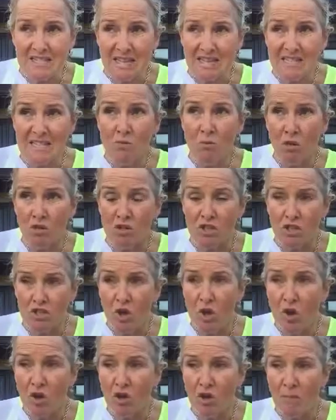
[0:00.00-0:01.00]
I did want to
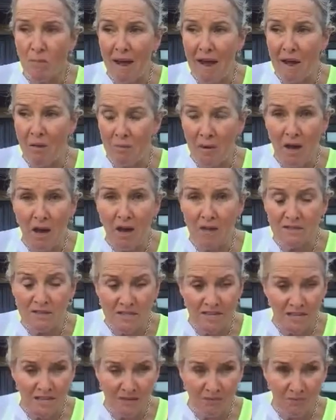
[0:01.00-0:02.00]
talk about a
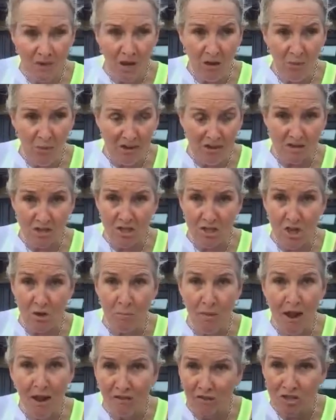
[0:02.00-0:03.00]
party that I went to,
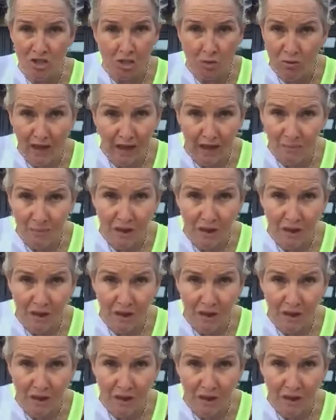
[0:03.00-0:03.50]
but I'll do that.